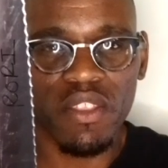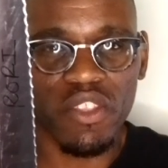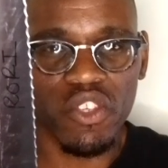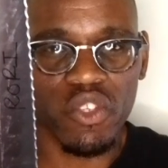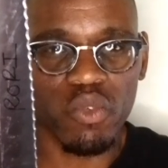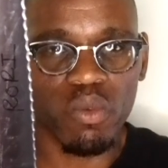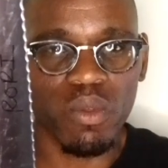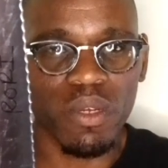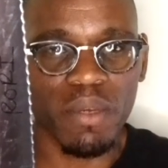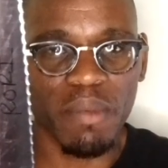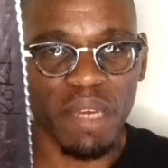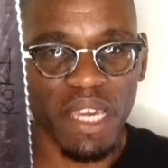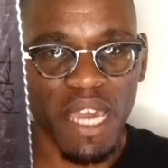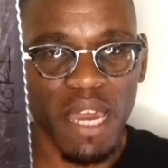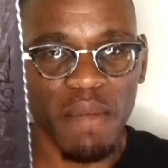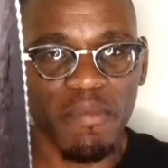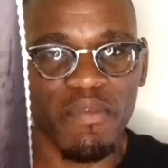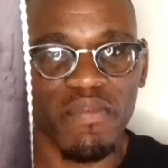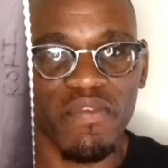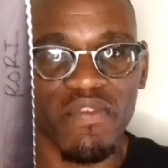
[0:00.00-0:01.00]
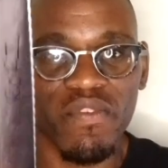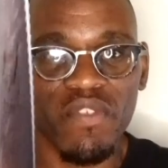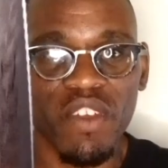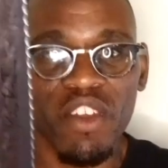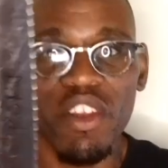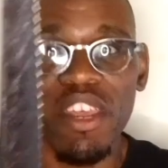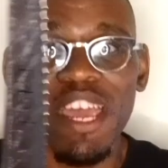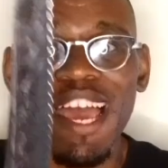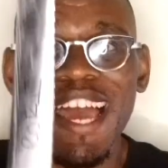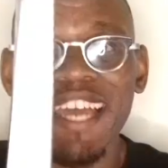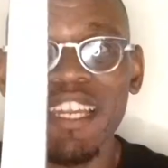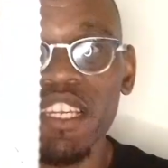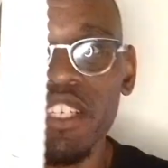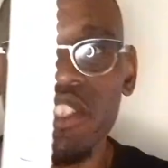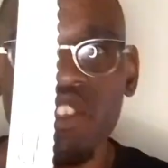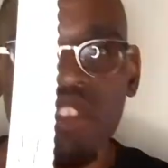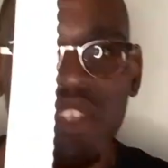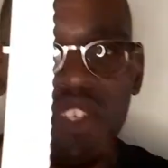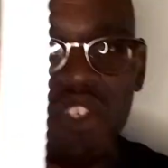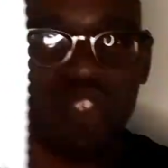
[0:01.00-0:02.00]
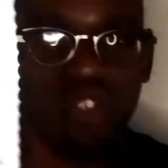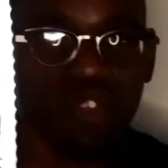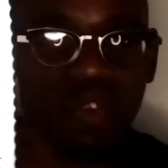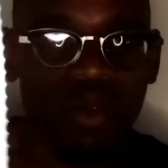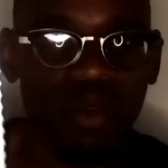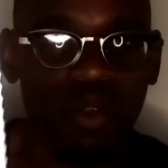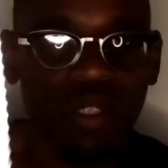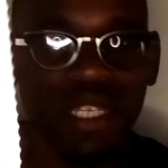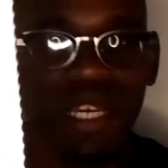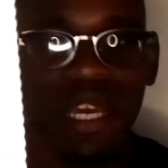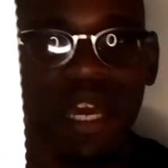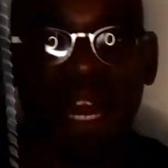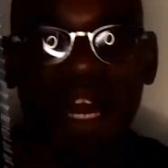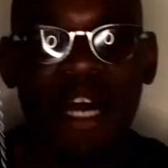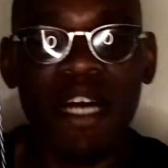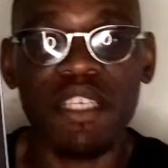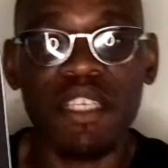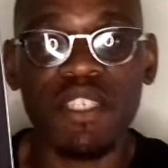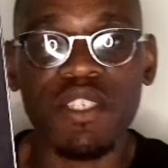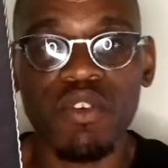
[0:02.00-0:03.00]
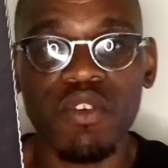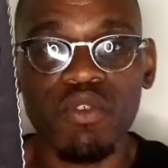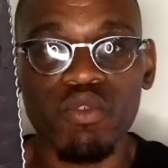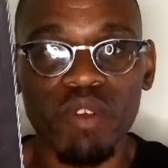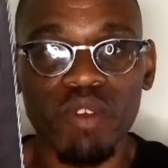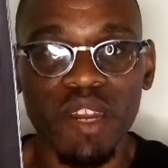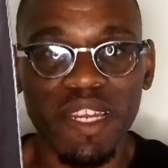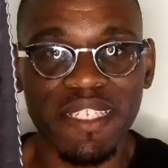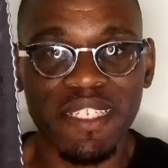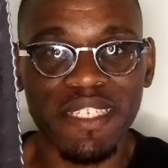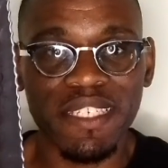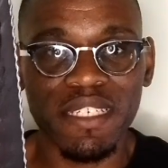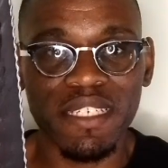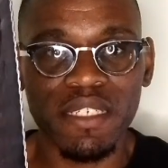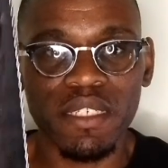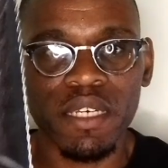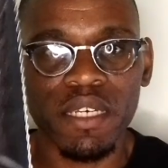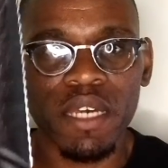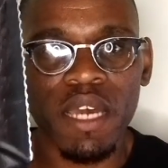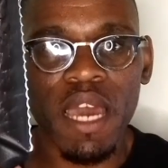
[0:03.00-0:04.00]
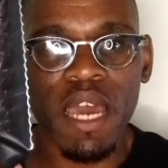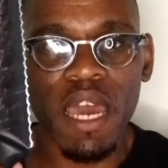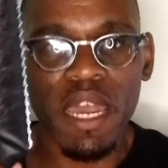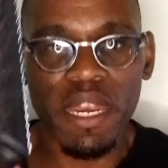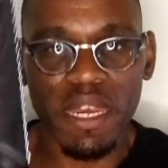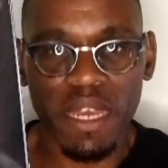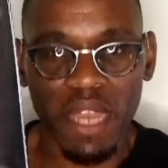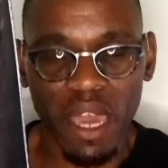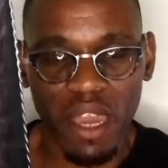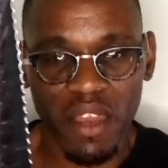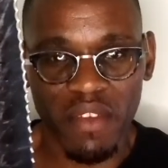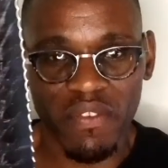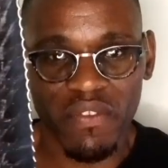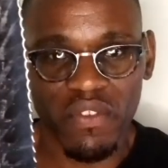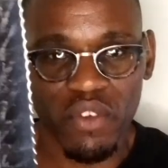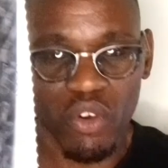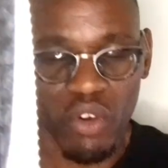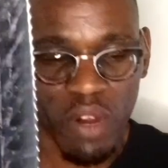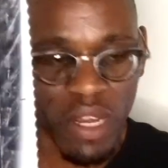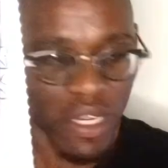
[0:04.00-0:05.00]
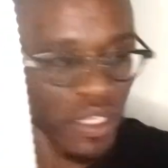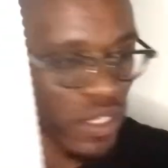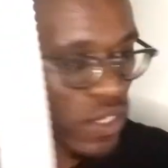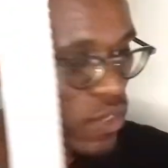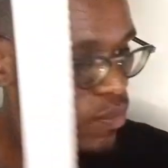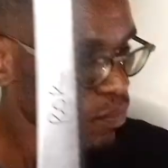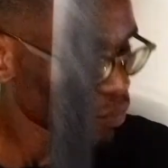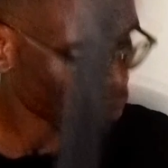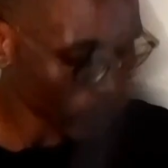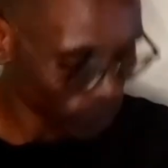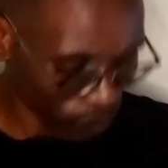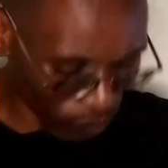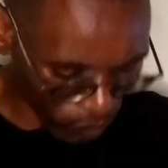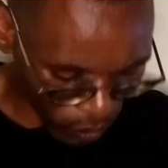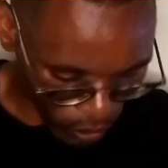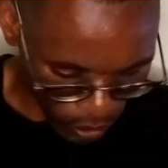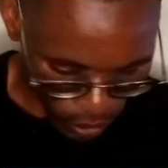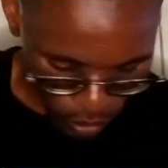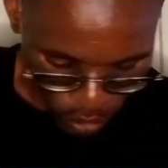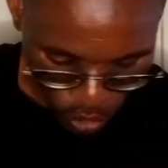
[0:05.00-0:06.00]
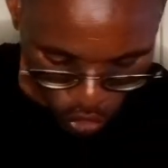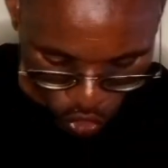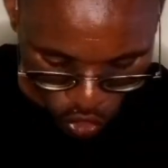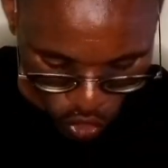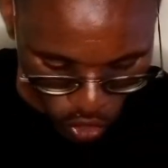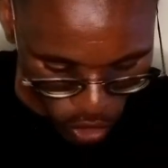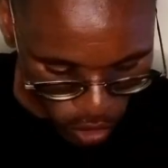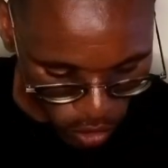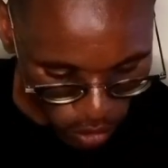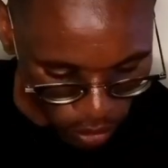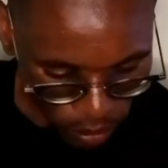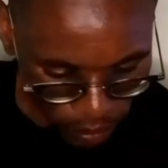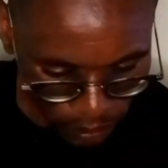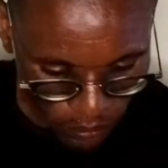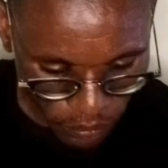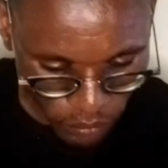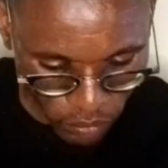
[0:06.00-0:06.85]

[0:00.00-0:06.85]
This will become very handy. So this is called a serrated knife. Alright, so